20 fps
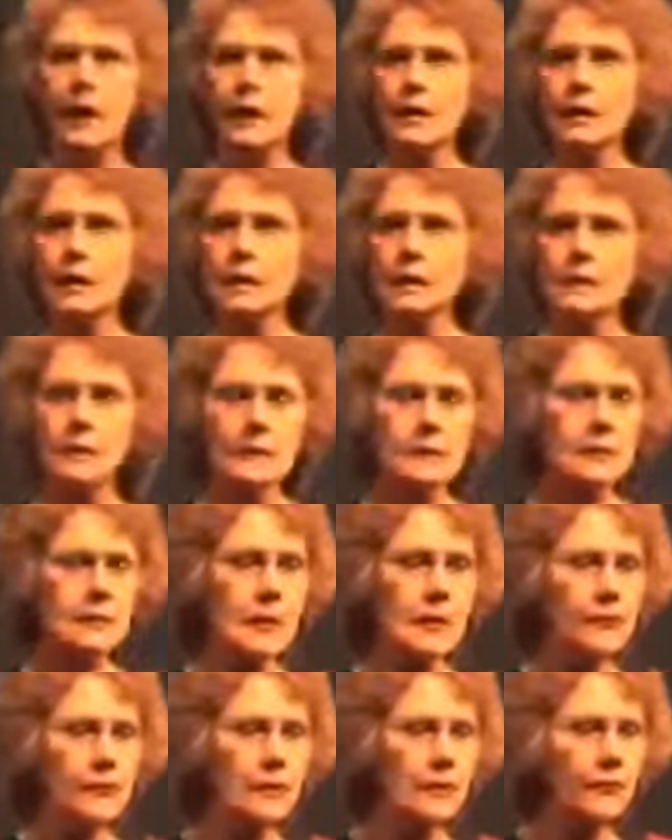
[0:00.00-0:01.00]
and
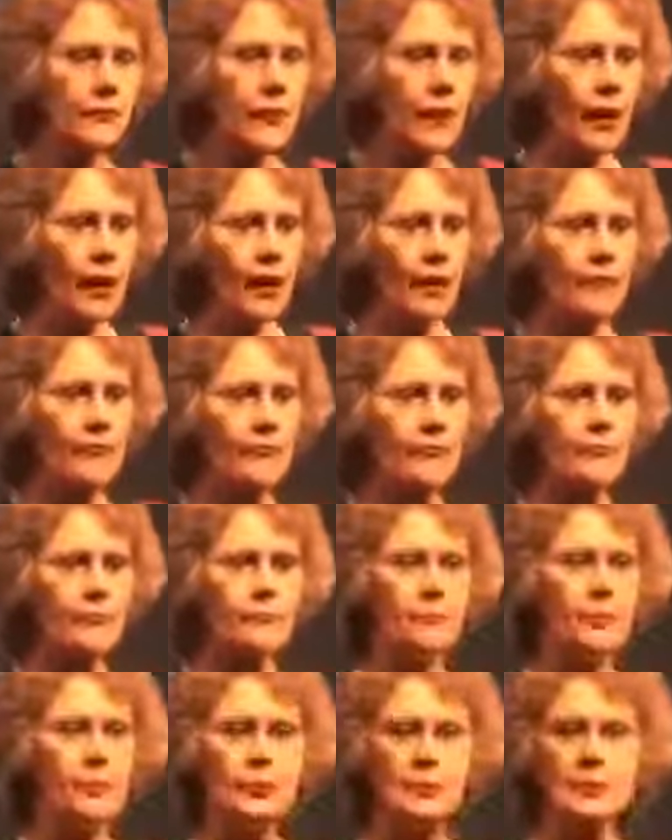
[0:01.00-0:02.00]

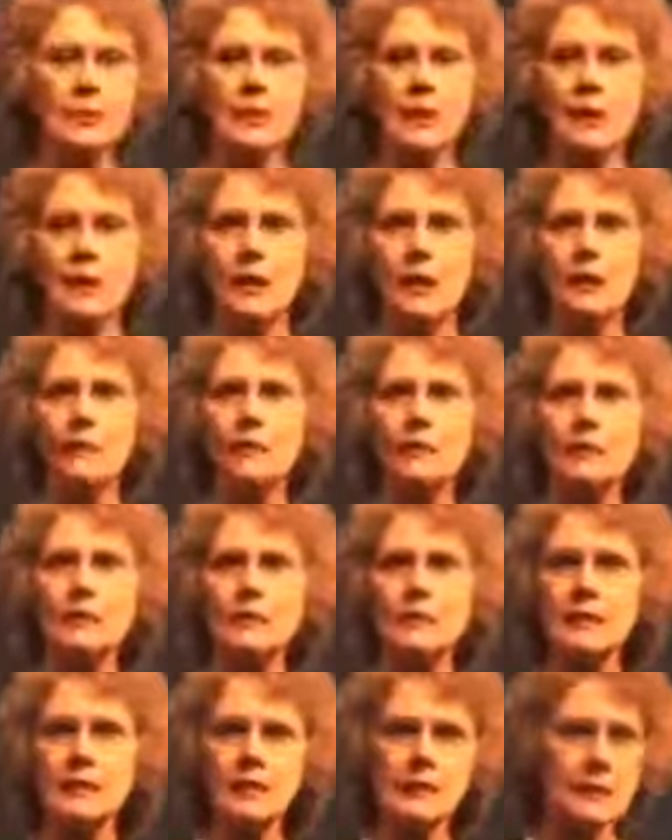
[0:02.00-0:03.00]
seventy-five percent of the
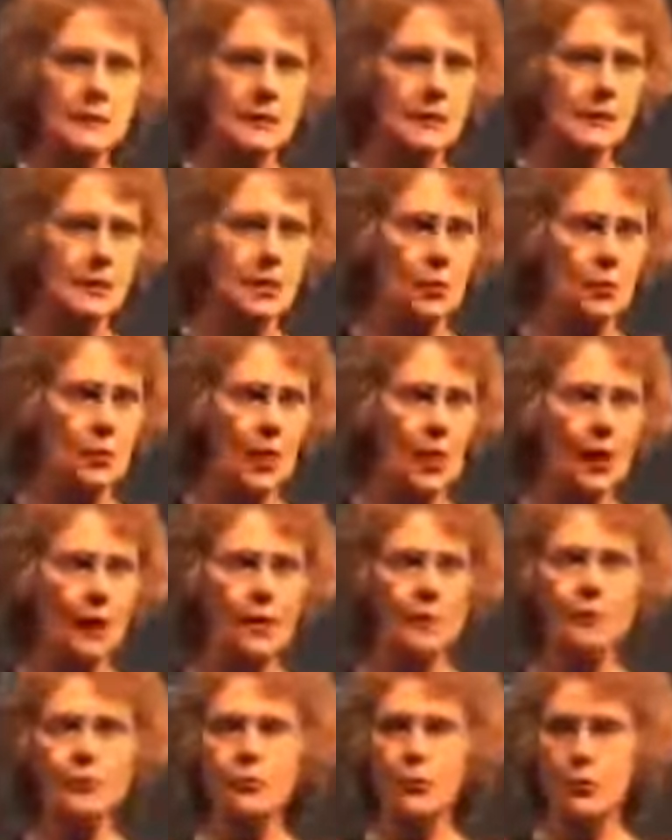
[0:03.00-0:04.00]
citizens
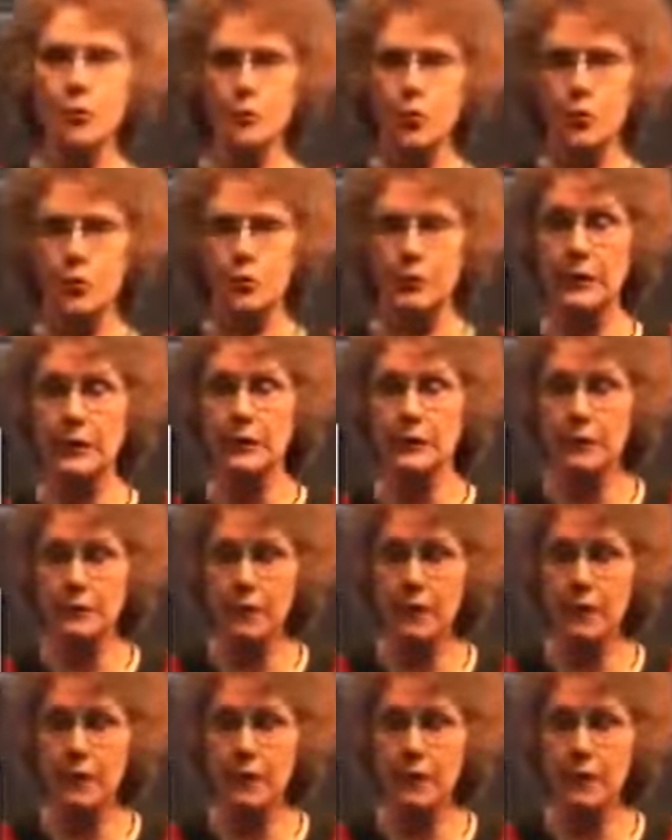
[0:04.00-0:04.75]
around the world in